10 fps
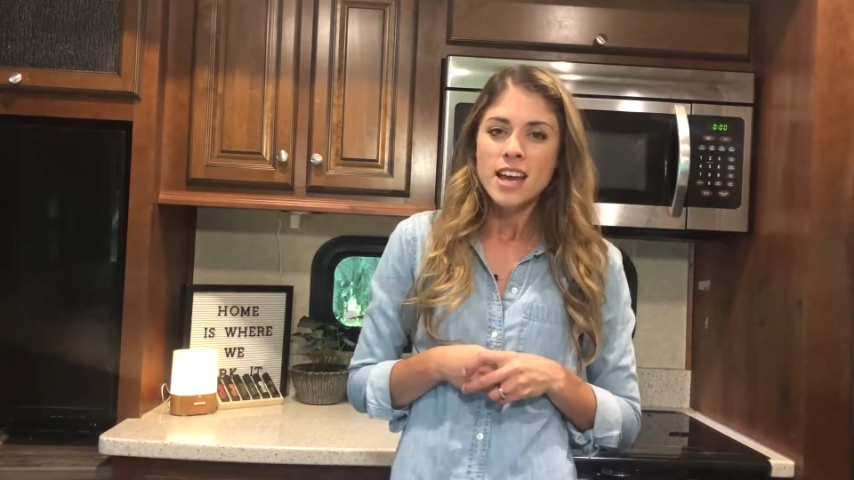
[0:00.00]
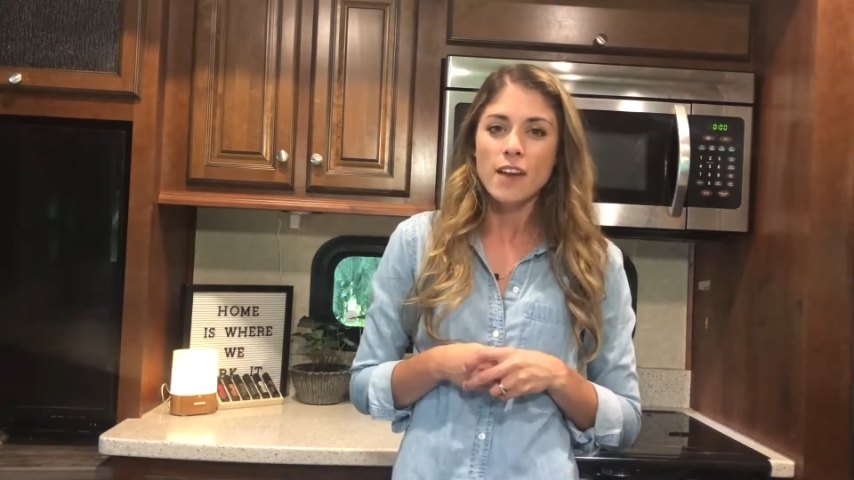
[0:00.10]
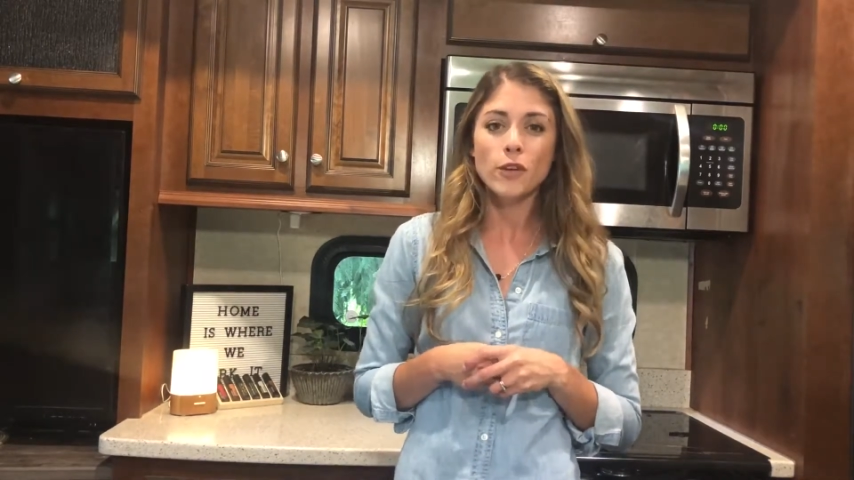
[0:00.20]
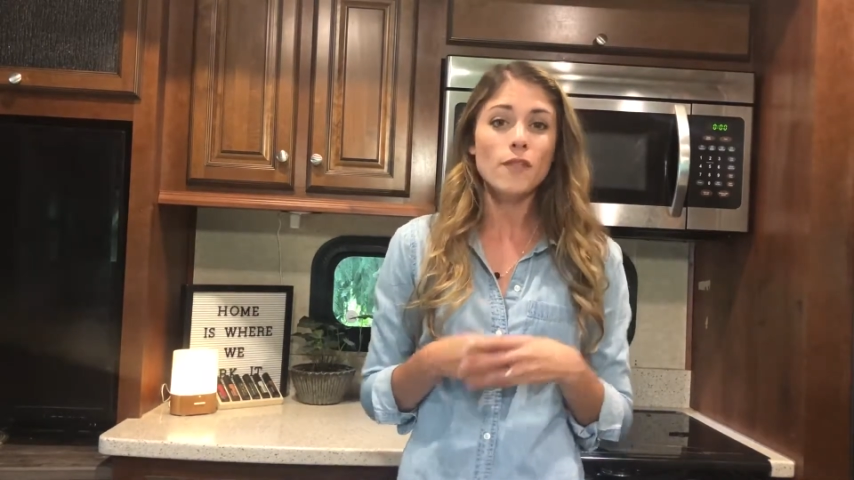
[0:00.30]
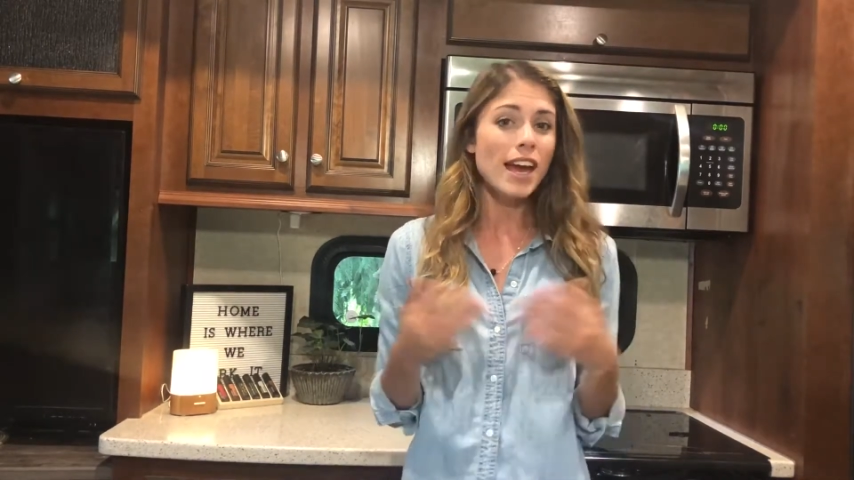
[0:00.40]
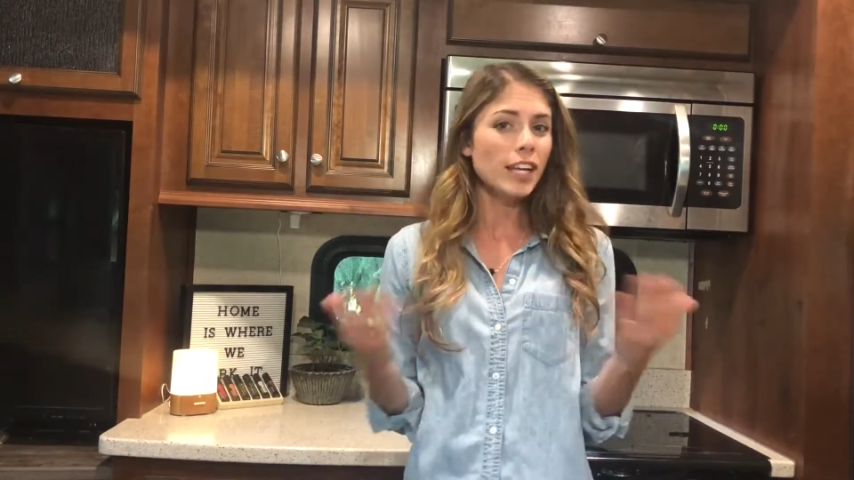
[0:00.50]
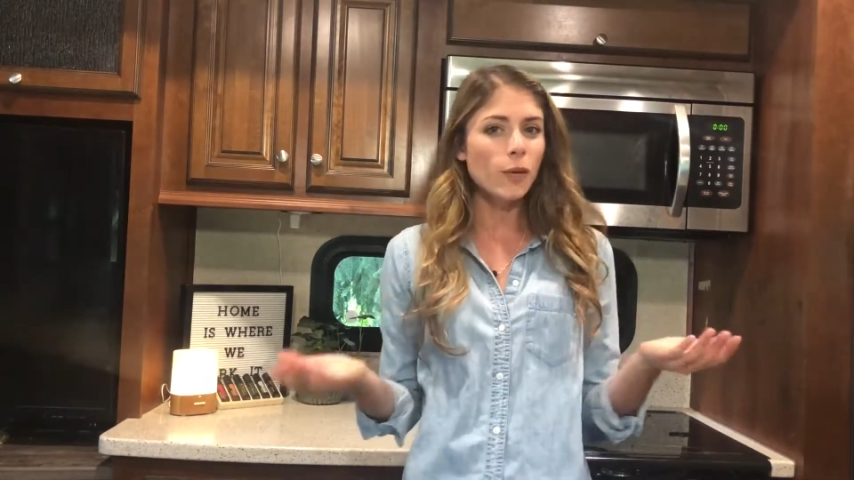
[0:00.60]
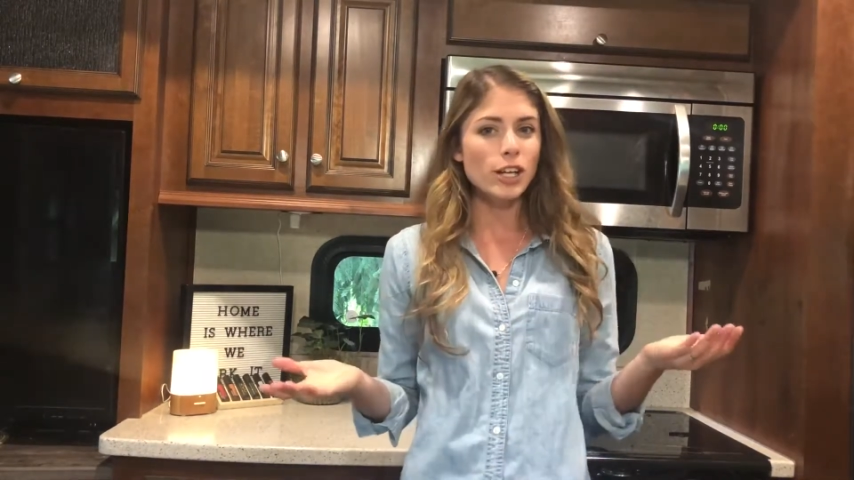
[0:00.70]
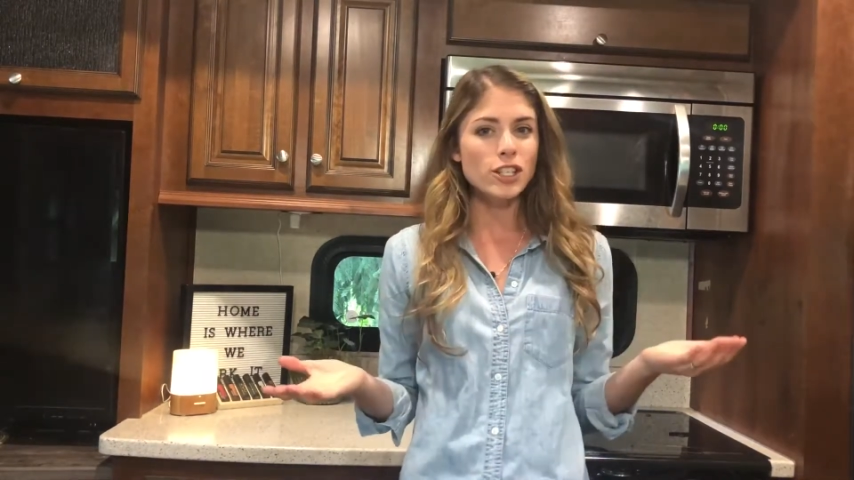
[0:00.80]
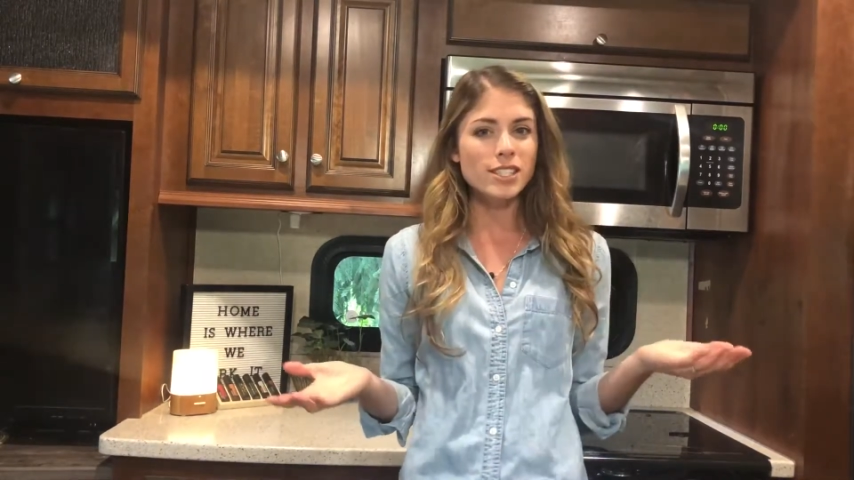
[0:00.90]
If you have any
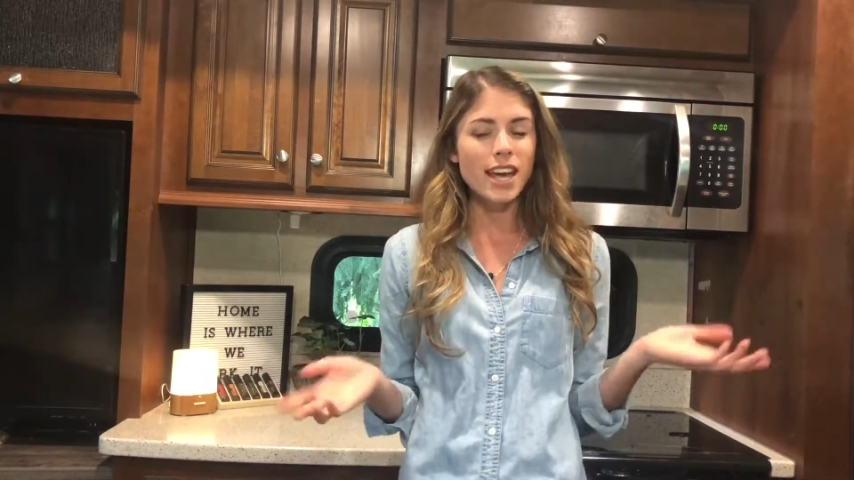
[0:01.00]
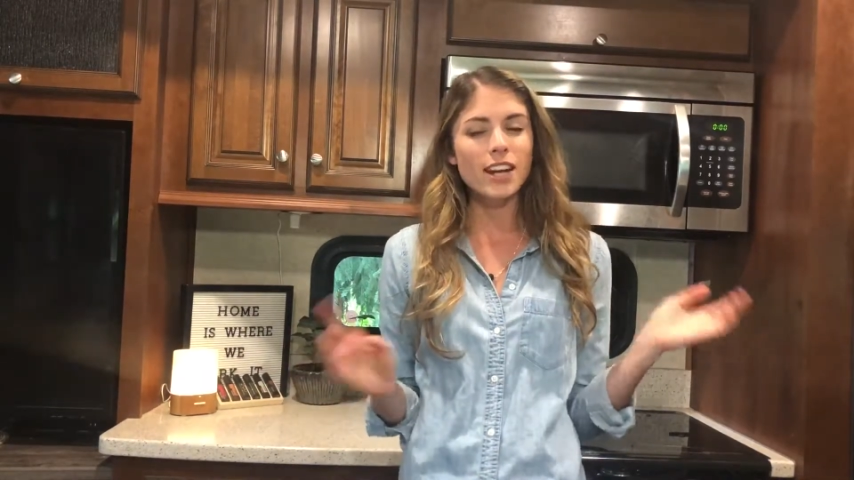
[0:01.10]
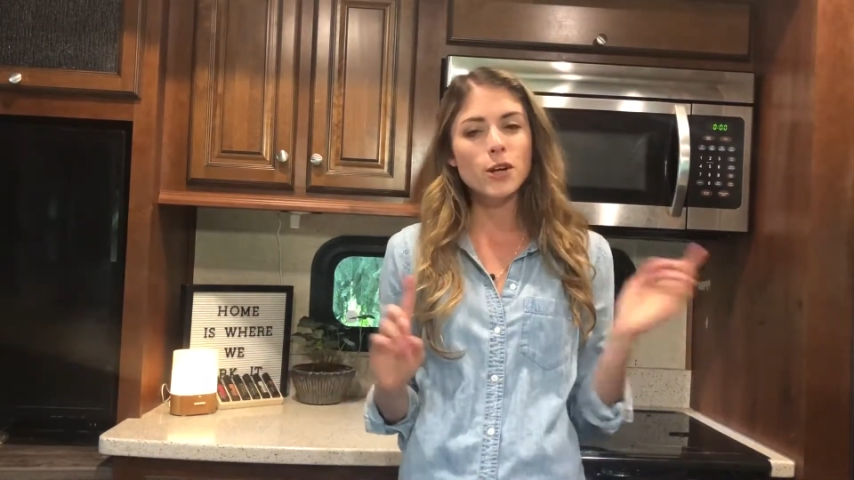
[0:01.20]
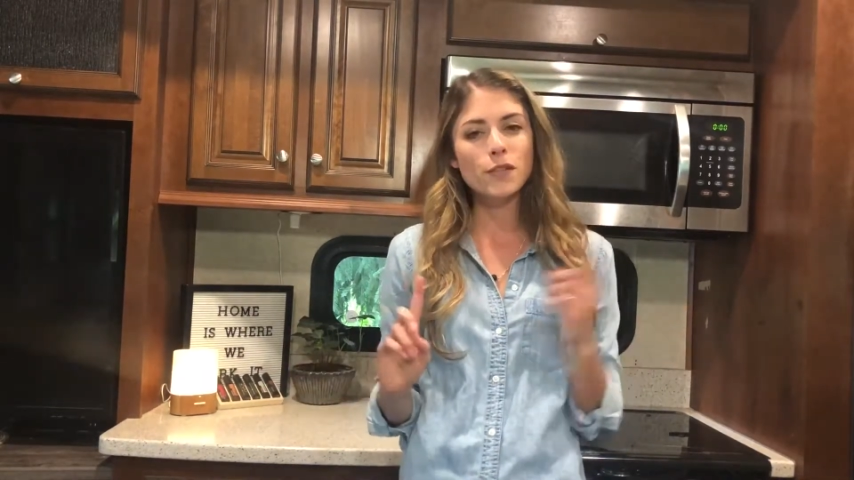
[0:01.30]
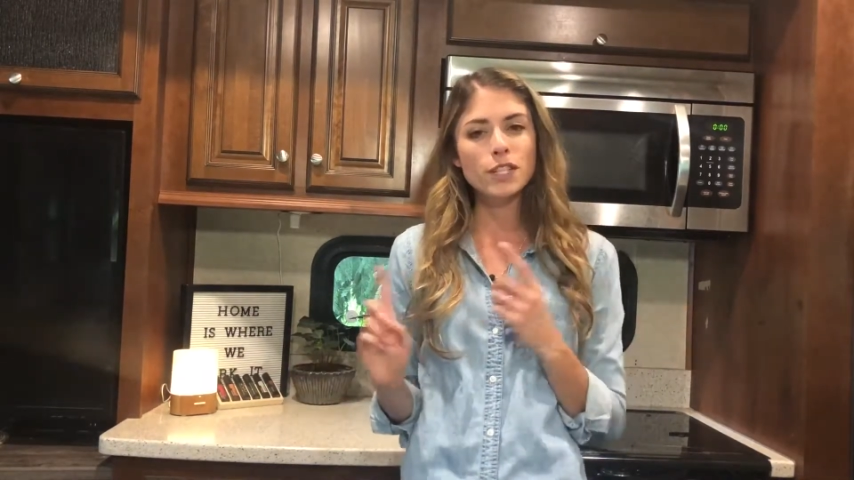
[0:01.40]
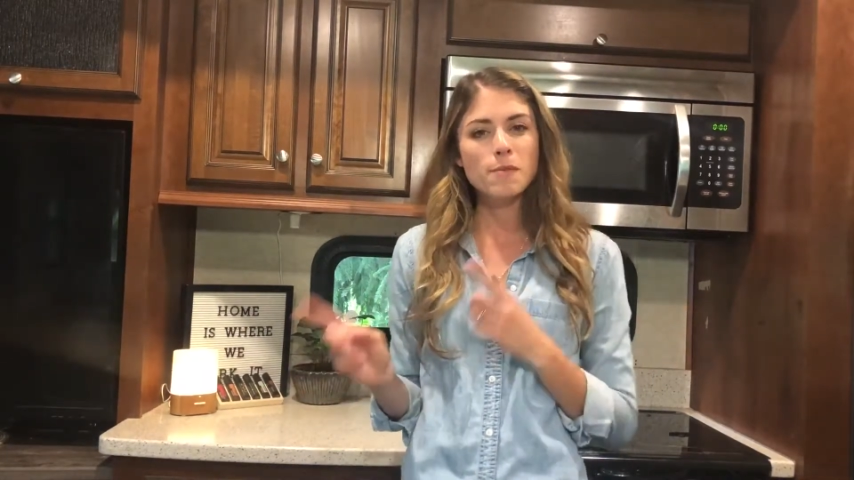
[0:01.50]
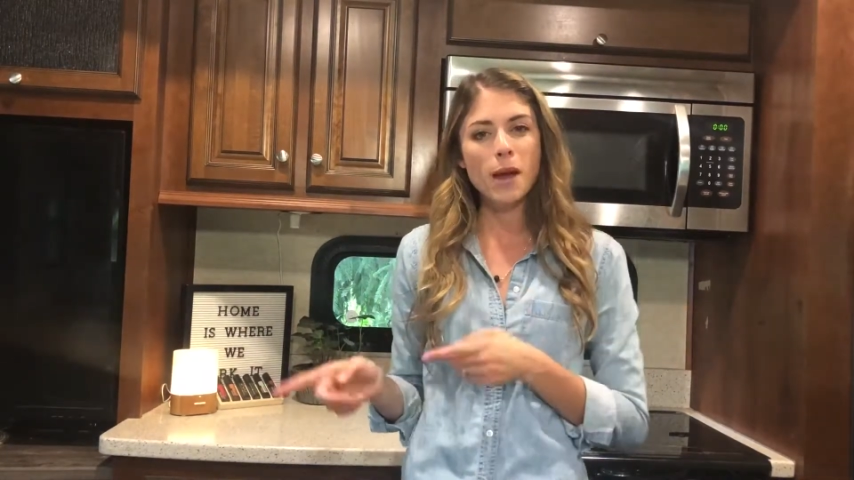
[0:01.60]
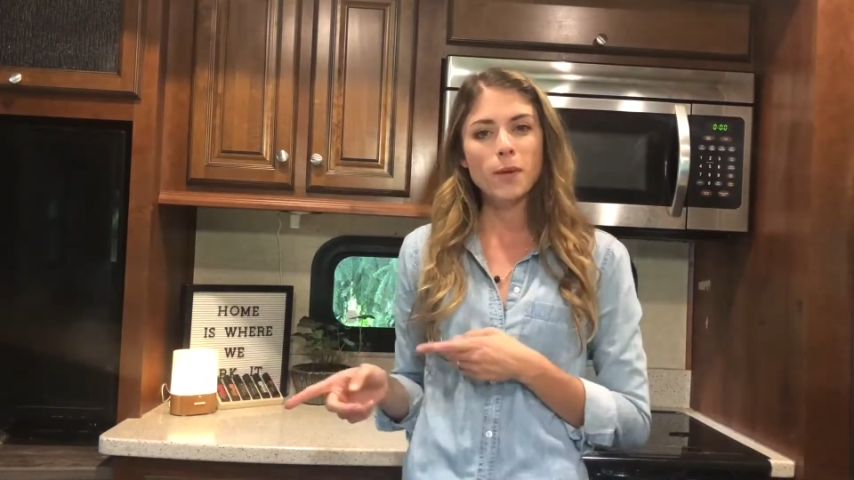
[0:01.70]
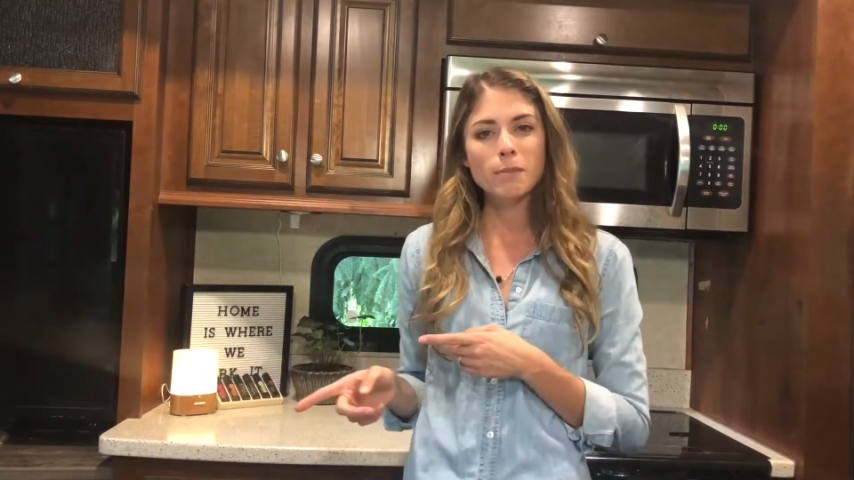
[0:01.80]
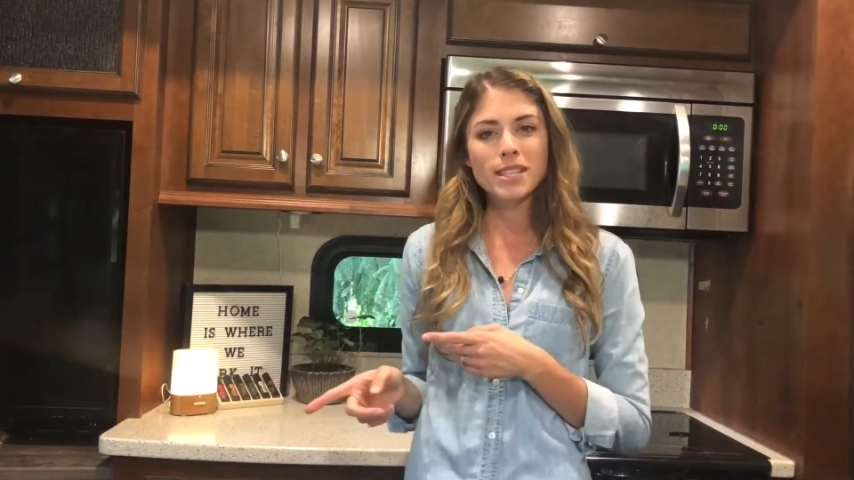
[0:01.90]
questions, head on over to my
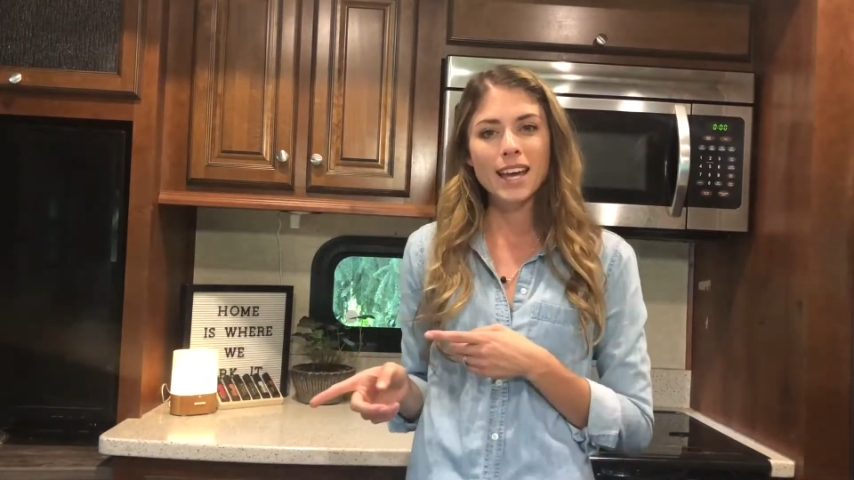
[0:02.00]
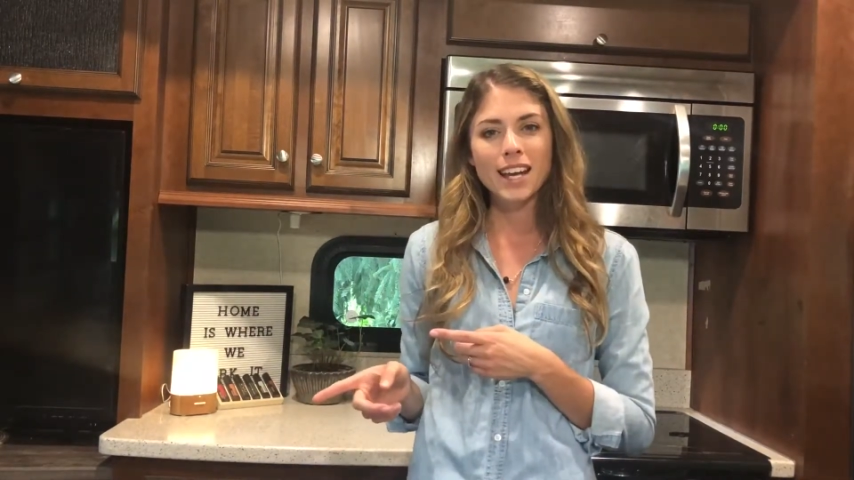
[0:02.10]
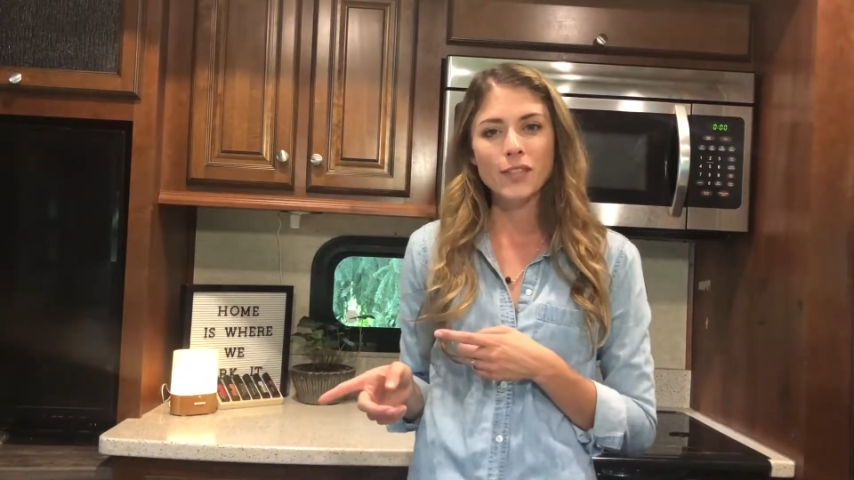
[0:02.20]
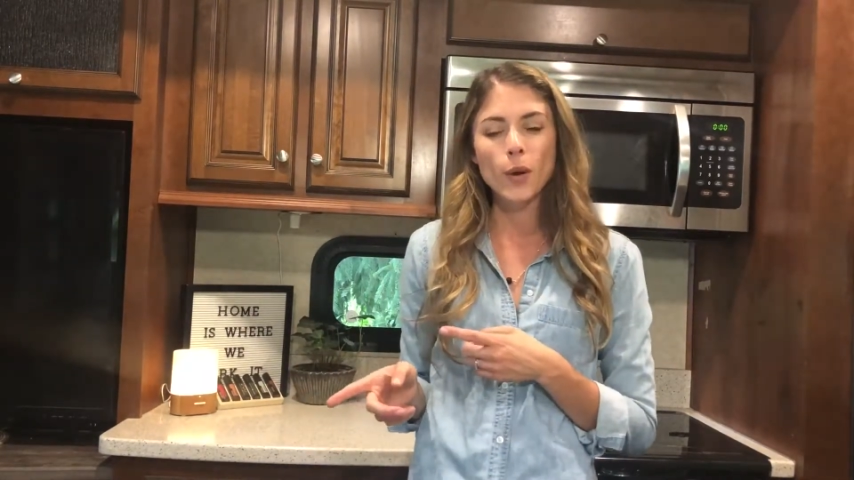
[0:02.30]
website at